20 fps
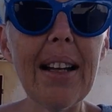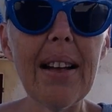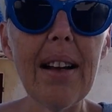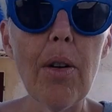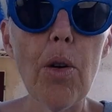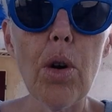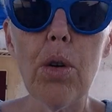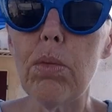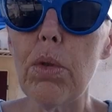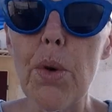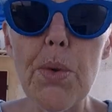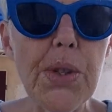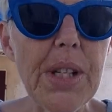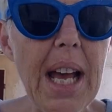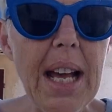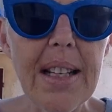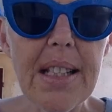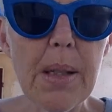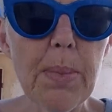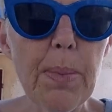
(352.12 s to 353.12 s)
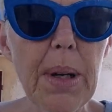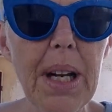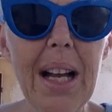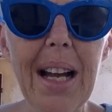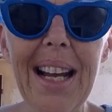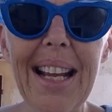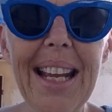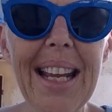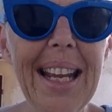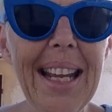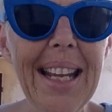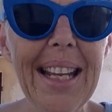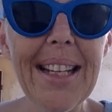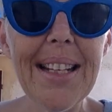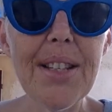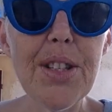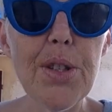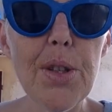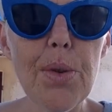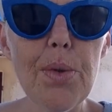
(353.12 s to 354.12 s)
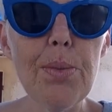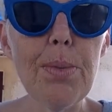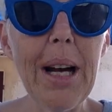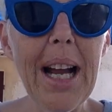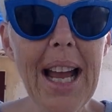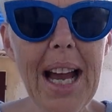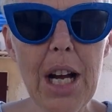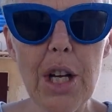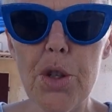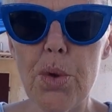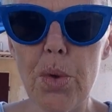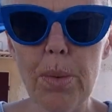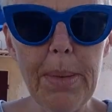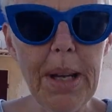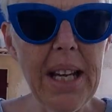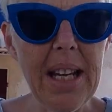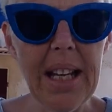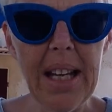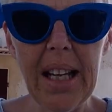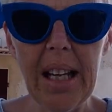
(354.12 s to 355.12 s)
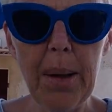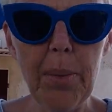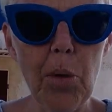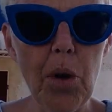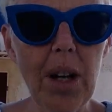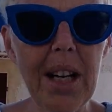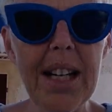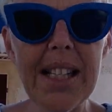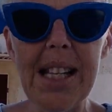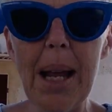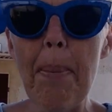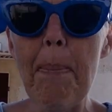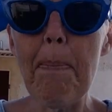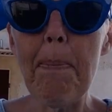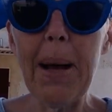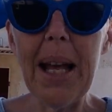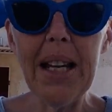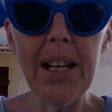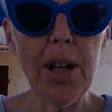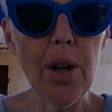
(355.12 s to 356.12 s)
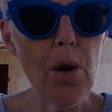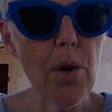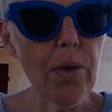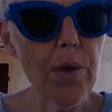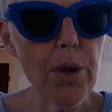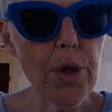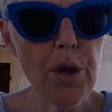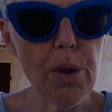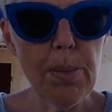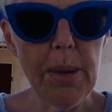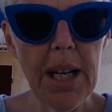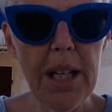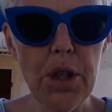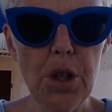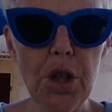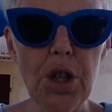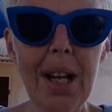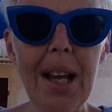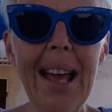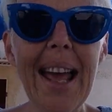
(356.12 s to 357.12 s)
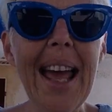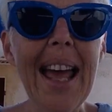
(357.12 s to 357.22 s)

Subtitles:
or rosettes, but I can't do my actual making anymore because I'm bending over too much